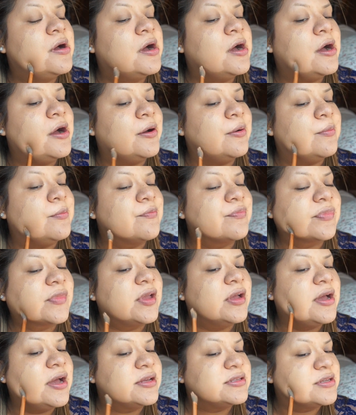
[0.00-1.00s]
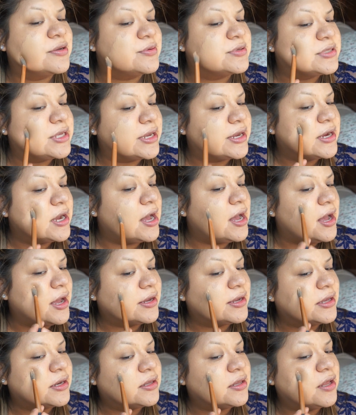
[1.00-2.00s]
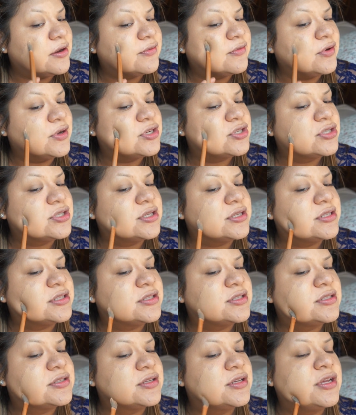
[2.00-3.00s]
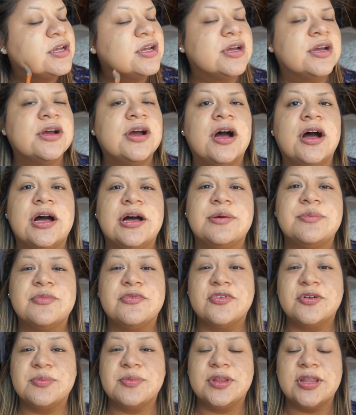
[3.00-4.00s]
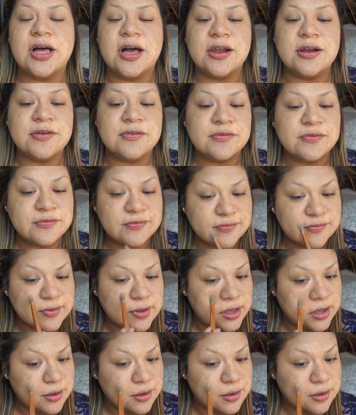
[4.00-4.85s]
As I was saying, I get a lot of questions from a lot of